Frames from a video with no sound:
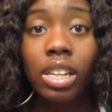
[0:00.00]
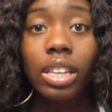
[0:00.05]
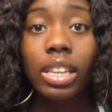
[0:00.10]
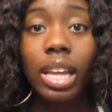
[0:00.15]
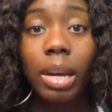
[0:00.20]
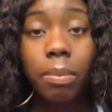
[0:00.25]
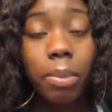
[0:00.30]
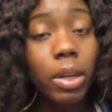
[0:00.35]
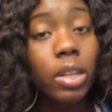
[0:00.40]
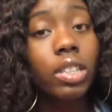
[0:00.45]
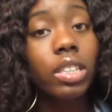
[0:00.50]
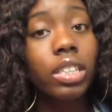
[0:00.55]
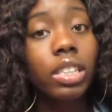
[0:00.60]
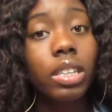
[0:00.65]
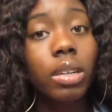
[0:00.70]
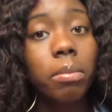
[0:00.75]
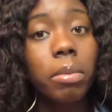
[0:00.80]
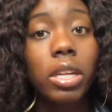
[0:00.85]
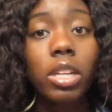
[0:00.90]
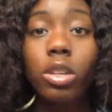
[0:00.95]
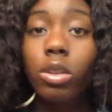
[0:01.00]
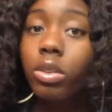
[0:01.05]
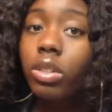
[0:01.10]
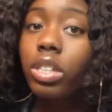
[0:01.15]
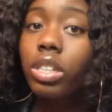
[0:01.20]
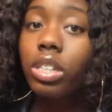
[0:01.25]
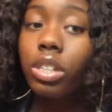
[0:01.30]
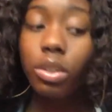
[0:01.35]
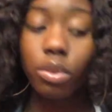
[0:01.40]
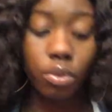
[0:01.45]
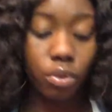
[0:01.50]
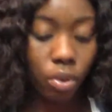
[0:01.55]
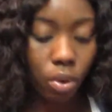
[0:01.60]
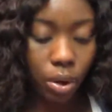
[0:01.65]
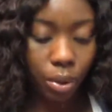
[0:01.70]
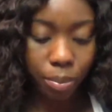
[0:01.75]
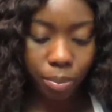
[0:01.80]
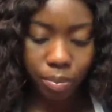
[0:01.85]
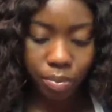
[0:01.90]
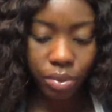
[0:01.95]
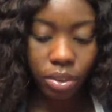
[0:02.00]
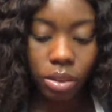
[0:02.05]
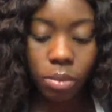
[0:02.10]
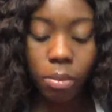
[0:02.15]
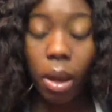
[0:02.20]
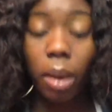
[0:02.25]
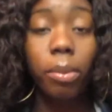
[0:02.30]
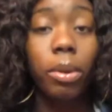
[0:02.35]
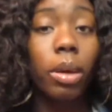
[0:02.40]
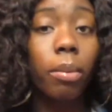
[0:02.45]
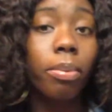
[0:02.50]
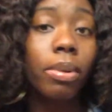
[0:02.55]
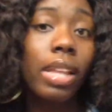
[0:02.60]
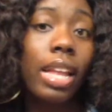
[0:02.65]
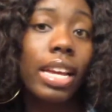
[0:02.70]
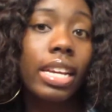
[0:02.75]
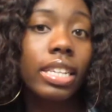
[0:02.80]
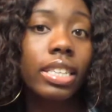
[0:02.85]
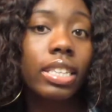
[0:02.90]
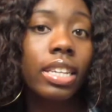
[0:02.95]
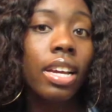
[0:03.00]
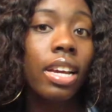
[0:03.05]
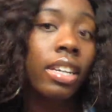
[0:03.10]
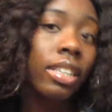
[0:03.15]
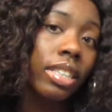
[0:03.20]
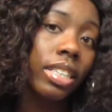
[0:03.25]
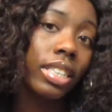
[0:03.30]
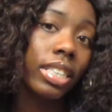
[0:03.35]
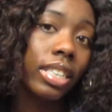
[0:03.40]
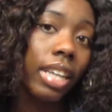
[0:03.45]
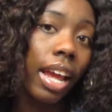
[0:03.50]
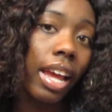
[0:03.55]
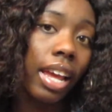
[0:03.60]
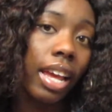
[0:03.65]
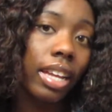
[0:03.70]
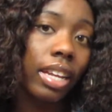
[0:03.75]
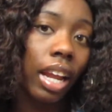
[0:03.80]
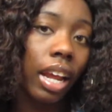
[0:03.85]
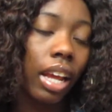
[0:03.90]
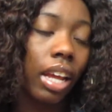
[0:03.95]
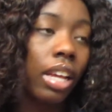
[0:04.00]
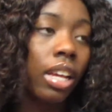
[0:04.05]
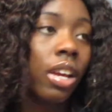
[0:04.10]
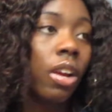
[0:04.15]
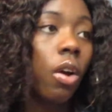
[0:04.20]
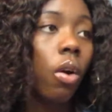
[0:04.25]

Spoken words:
That person could be using you for maybe a place to stay at night,